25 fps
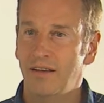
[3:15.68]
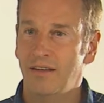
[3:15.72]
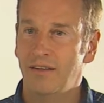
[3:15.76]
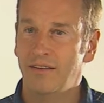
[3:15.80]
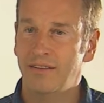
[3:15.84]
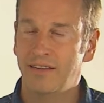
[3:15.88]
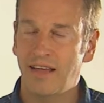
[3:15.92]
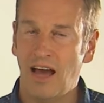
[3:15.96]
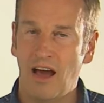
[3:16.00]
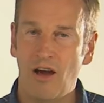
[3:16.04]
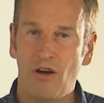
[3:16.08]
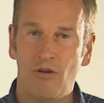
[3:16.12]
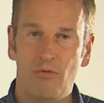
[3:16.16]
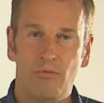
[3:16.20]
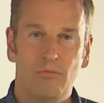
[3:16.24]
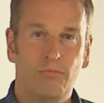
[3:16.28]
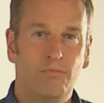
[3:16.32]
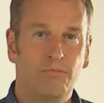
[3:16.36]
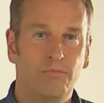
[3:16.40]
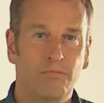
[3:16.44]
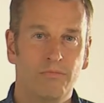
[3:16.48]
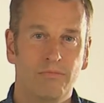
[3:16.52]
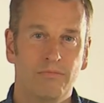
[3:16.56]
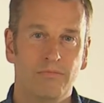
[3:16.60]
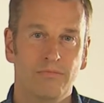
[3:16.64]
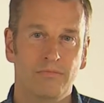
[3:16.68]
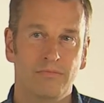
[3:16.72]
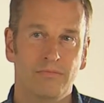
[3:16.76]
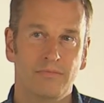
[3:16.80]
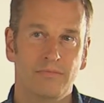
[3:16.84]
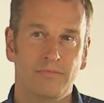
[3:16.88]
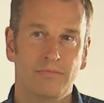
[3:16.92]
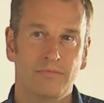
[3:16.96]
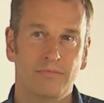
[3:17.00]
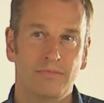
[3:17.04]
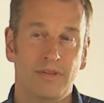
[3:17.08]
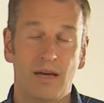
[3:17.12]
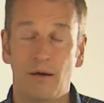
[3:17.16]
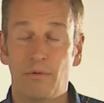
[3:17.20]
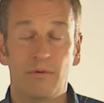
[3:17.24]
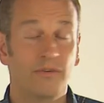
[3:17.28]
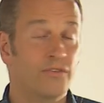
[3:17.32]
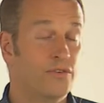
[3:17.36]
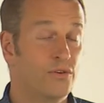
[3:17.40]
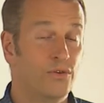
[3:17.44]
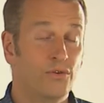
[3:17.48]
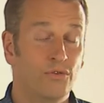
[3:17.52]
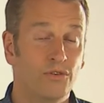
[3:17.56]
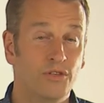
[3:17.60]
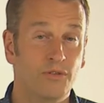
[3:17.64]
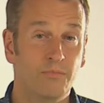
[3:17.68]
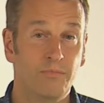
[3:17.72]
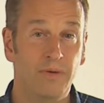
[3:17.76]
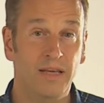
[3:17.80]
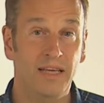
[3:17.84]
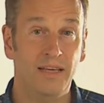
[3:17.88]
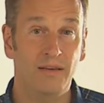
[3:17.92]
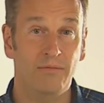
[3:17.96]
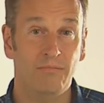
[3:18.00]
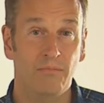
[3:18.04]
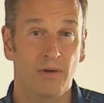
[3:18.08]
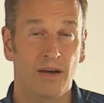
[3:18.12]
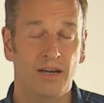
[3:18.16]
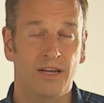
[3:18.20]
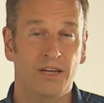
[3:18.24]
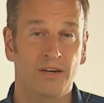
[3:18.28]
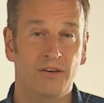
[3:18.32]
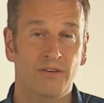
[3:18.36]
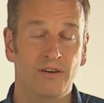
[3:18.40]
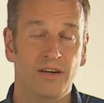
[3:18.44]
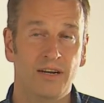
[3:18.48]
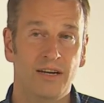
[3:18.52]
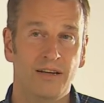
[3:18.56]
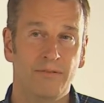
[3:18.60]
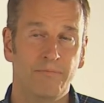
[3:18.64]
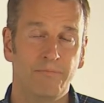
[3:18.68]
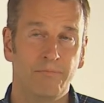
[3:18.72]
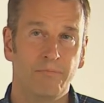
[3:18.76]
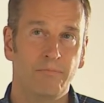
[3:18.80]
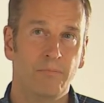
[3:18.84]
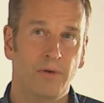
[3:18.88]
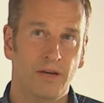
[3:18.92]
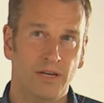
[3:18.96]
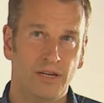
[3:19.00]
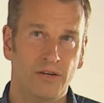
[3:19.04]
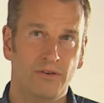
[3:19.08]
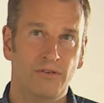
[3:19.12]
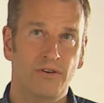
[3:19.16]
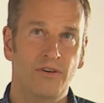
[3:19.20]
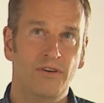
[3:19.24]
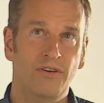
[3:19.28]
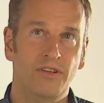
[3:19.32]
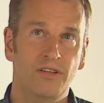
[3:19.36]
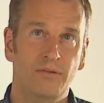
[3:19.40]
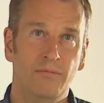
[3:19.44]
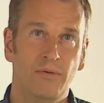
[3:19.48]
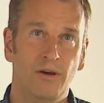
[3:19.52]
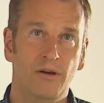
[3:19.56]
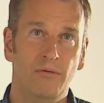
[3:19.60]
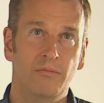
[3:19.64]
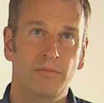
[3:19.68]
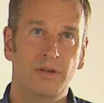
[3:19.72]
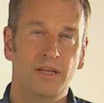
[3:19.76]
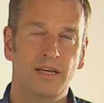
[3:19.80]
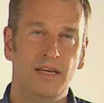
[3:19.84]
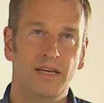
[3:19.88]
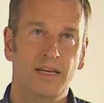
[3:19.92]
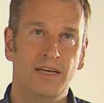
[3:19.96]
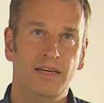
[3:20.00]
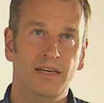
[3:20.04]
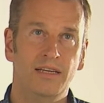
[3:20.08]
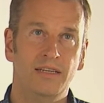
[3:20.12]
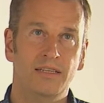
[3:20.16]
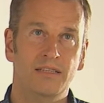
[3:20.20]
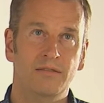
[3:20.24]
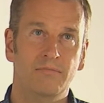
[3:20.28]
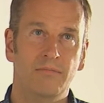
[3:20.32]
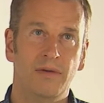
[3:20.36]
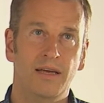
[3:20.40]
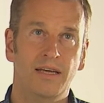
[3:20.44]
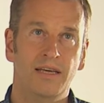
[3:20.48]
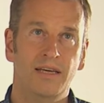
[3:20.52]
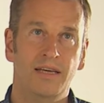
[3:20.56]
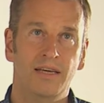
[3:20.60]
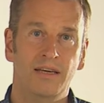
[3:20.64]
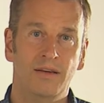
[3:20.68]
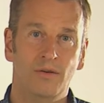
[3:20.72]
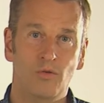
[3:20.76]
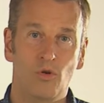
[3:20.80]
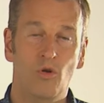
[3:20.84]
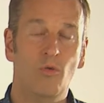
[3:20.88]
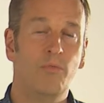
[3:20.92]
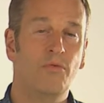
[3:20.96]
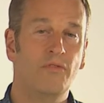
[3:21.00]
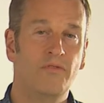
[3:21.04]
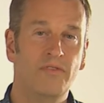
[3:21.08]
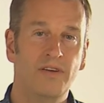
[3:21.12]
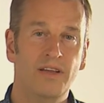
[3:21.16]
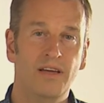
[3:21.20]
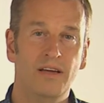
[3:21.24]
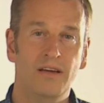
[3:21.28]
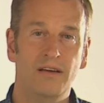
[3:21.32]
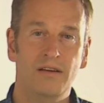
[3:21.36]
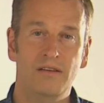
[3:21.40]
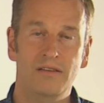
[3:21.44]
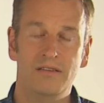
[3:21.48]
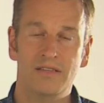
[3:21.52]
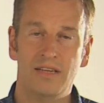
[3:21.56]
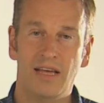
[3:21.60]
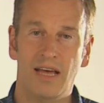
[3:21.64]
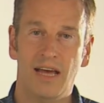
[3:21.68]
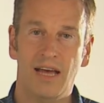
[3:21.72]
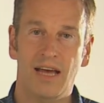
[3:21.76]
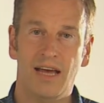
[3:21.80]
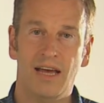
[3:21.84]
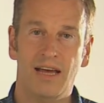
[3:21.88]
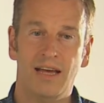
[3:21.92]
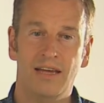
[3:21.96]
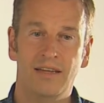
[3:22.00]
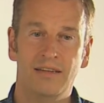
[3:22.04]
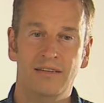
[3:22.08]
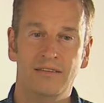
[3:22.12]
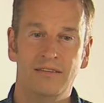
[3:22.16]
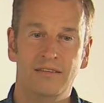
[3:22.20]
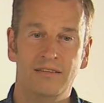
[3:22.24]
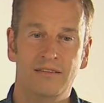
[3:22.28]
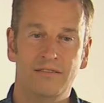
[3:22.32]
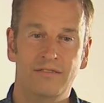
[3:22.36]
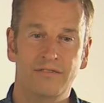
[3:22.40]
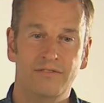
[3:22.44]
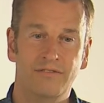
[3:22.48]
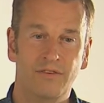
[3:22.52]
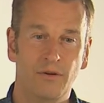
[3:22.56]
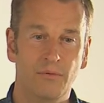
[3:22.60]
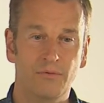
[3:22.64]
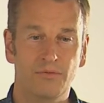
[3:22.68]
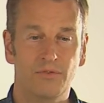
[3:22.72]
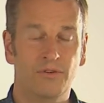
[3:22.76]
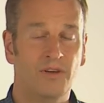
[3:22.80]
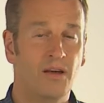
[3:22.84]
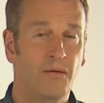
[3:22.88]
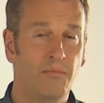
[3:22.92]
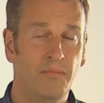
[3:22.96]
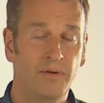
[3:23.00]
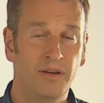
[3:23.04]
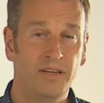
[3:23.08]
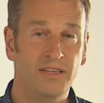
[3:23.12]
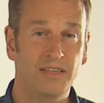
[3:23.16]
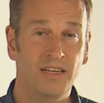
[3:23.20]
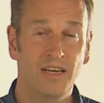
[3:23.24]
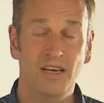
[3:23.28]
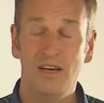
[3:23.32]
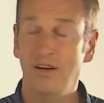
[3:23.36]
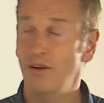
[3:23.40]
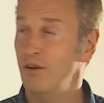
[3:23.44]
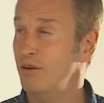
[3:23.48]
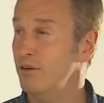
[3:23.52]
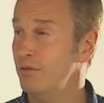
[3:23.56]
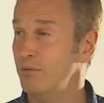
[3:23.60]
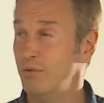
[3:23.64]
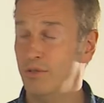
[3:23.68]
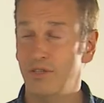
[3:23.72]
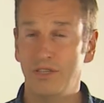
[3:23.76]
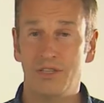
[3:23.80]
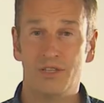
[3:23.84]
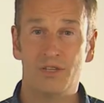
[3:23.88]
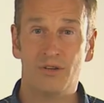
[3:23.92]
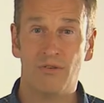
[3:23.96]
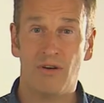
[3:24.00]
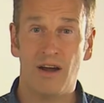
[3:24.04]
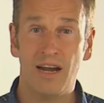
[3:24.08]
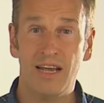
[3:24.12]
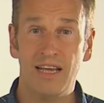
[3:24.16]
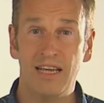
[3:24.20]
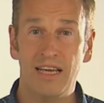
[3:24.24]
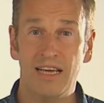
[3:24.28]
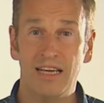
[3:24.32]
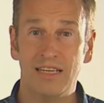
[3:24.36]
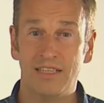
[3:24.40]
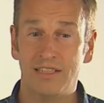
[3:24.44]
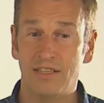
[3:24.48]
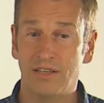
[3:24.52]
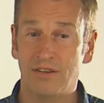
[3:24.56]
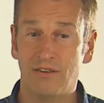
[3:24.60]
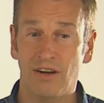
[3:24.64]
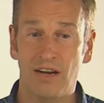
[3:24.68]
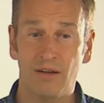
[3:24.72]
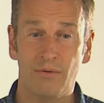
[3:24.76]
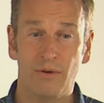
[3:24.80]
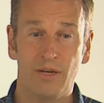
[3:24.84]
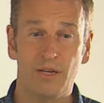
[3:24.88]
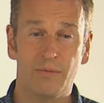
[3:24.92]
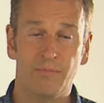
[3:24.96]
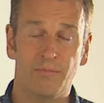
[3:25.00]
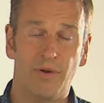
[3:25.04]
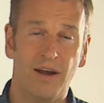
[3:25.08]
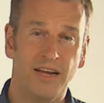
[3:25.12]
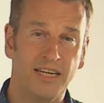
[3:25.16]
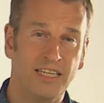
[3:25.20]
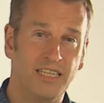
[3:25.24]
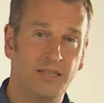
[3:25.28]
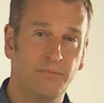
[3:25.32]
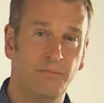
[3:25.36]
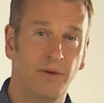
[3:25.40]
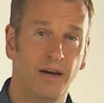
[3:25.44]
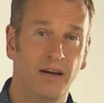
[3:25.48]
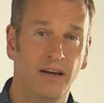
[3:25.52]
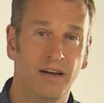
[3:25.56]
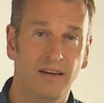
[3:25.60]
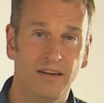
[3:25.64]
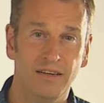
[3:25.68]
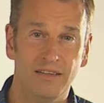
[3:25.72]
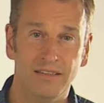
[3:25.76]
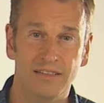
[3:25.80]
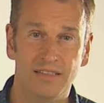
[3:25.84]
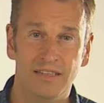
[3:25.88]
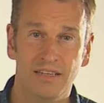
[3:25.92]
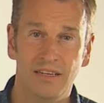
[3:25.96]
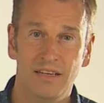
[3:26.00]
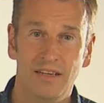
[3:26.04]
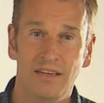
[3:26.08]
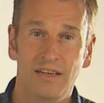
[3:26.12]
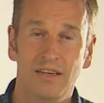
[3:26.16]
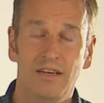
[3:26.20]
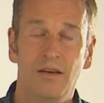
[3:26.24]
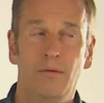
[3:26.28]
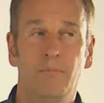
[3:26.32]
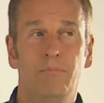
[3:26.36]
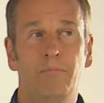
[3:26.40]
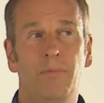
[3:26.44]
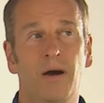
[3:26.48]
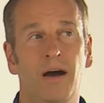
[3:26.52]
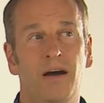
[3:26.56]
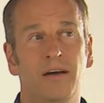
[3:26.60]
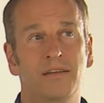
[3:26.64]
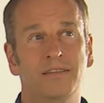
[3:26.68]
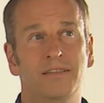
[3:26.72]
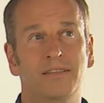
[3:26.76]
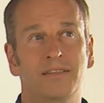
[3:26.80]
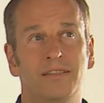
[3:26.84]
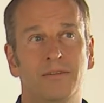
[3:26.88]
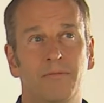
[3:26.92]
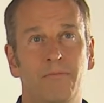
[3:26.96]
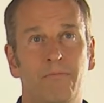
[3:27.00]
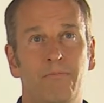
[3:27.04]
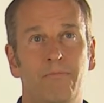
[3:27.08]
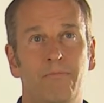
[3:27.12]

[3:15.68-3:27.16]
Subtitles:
that would of course be my career. My career at the moment is making corporate videos and films for companies, which is great. It's a great way to practice my art, but